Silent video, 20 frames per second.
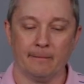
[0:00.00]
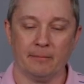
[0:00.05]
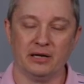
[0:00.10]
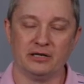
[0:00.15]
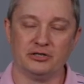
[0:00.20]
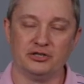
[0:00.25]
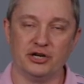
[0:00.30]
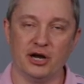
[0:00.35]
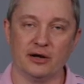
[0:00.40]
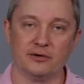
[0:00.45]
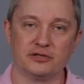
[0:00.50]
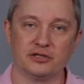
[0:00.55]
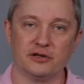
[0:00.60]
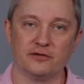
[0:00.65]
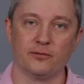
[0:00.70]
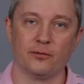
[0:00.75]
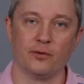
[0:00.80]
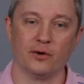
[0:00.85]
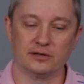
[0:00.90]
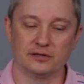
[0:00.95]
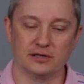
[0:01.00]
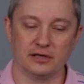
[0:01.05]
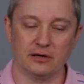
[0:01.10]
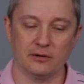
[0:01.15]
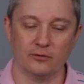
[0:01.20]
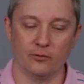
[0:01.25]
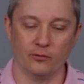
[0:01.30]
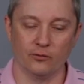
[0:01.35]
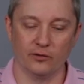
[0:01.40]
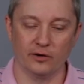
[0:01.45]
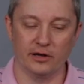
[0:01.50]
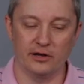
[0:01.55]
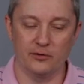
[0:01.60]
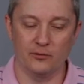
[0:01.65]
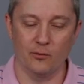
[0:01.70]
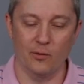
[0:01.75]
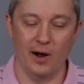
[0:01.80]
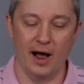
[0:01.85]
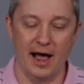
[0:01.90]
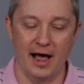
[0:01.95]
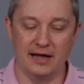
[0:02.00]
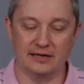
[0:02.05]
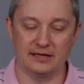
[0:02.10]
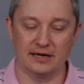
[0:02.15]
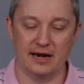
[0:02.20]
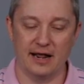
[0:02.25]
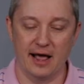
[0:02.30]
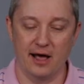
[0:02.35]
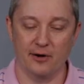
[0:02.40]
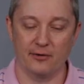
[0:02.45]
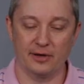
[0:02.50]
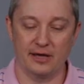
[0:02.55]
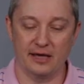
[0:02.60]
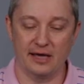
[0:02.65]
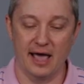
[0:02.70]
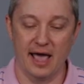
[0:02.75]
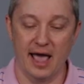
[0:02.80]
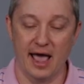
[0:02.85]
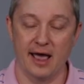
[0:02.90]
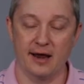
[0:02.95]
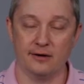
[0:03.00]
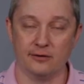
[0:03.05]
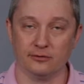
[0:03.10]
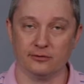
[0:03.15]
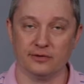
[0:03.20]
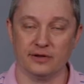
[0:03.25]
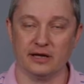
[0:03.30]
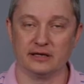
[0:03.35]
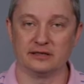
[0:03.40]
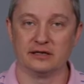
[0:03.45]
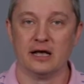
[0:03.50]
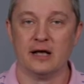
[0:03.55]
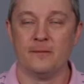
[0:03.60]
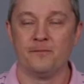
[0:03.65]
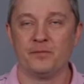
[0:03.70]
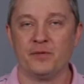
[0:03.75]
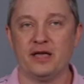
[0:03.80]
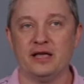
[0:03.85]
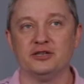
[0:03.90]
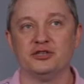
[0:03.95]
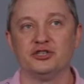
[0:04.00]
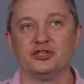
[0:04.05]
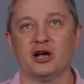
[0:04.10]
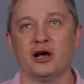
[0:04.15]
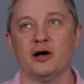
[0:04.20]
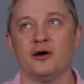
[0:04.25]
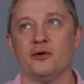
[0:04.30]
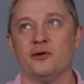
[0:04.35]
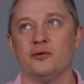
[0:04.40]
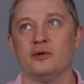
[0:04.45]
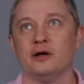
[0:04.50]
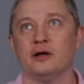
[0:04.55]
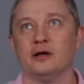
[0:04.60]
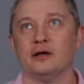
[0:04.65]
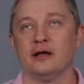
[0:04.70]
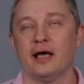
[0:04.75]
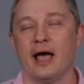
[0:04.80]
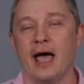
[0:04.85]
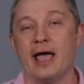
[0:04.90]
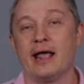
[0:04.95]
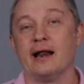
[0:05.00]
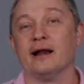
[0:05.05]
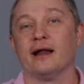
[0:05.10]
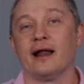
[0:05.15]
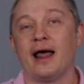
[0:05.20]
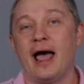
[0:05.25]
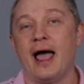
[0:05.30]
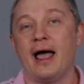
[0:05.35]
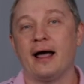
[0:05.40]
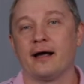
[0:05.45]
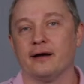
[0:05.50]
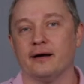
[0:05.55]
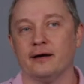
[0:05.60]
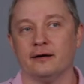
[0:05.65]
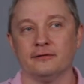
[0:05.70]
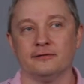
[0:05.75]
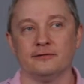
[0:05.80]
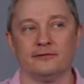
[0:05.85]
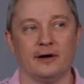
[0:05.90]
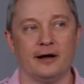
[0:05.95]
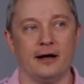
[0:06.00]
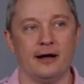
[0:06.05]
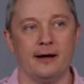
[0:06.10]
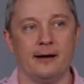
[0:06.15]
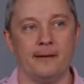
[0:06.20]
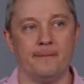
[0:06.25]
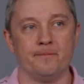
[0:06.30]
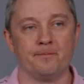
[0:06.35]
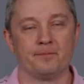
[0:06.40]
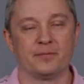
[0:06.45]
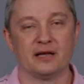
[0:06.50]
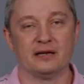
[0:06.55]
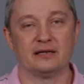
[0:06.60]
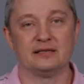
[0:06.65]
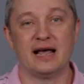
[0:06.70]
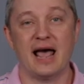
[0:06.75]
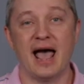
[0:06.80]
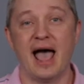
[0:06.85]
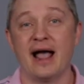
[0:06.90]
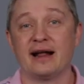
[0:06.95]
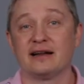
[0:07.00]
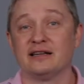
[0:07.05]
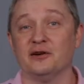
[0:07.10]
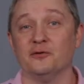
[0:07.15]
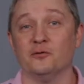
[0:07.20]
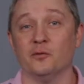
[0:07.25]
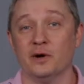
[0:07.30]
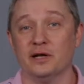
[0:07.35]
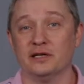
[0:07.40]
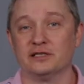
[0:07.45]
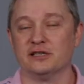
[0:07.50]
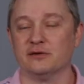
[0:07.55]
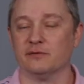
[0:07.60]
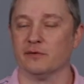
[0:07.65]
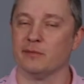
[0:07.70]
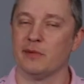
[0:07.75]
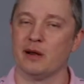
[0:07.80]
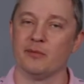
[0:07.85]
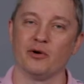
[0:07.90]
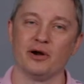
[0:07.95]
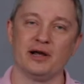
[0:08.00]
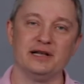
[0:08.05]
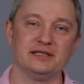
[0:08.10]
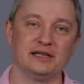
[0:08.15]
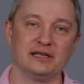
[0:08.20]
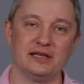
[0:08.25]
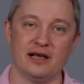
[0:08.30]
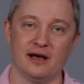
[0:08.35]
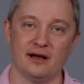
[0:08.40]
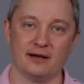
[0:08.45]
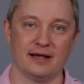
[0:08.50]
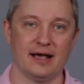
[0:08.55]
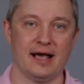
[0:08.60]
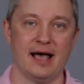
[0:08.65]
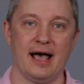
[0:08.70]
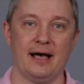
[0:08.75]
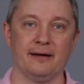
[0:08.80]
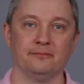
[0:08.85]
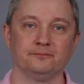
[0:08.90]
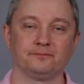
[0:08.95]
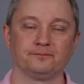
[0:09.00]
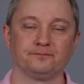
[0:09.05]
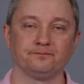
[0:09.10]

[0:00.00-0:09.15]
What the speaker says: but Joseph wasn't really wise in how he handled this. He showed a lack of tact and wisdom. Remember, he's a young guy.